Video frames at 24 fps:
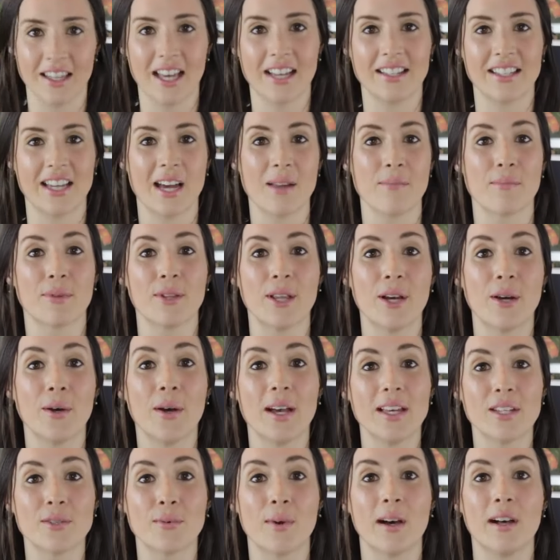to that down below
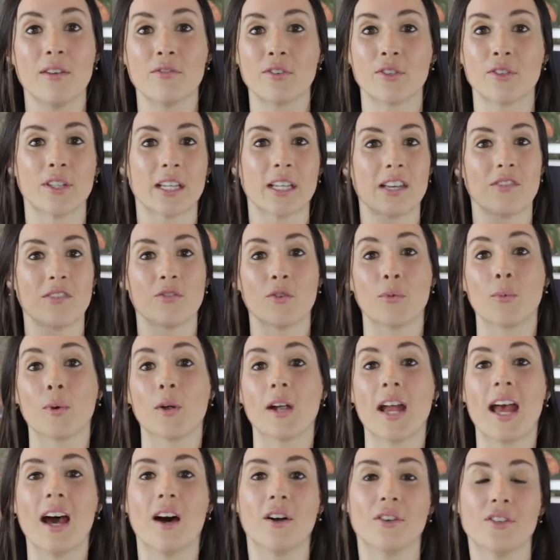as well if you're looking for more
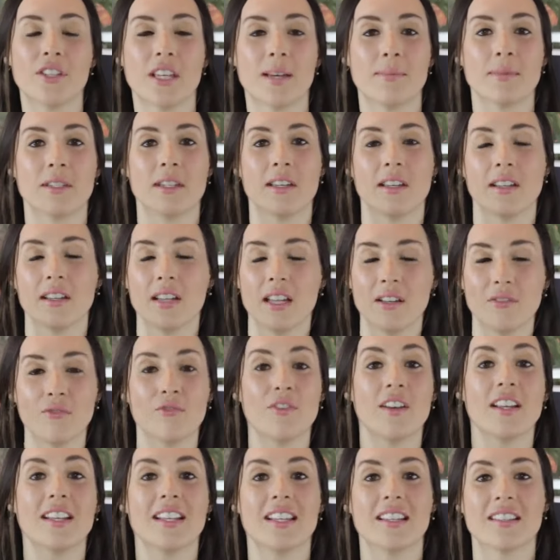health tips and
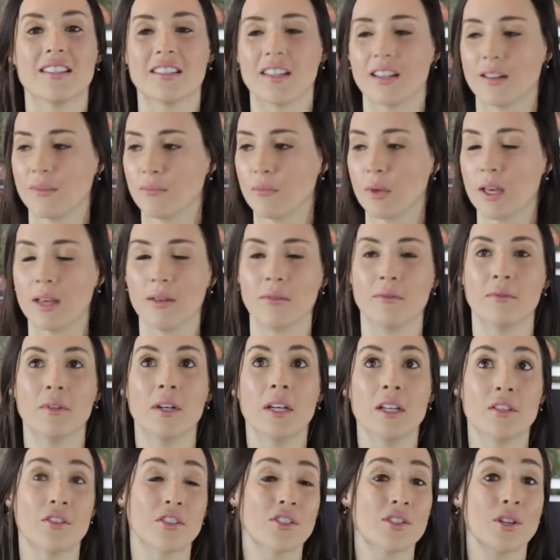fitness and
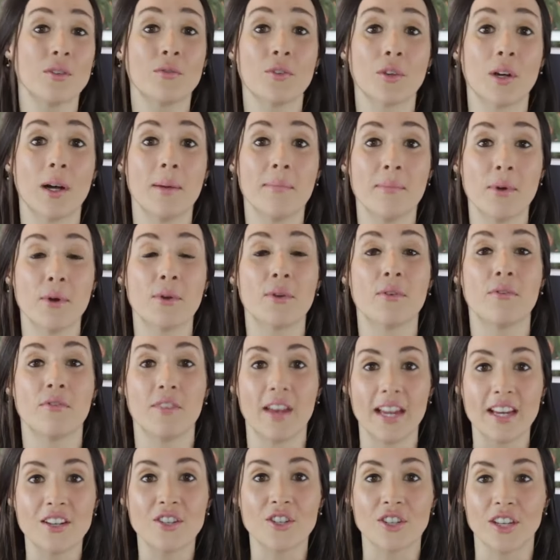just overall
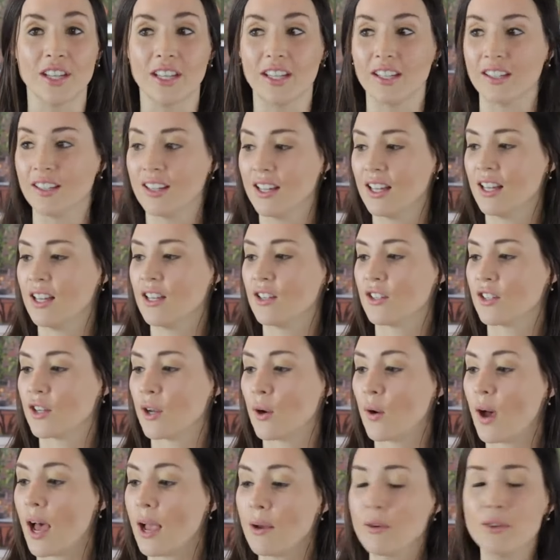motivation.
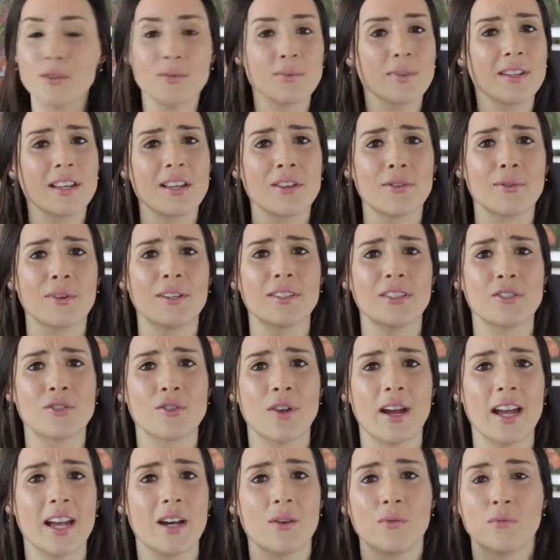So I was really thrilled to
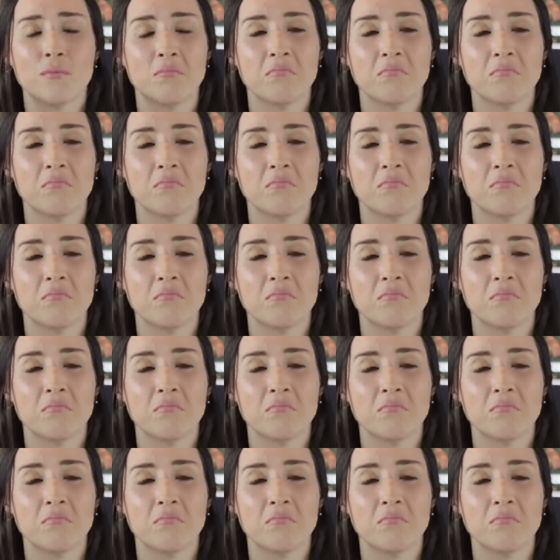try out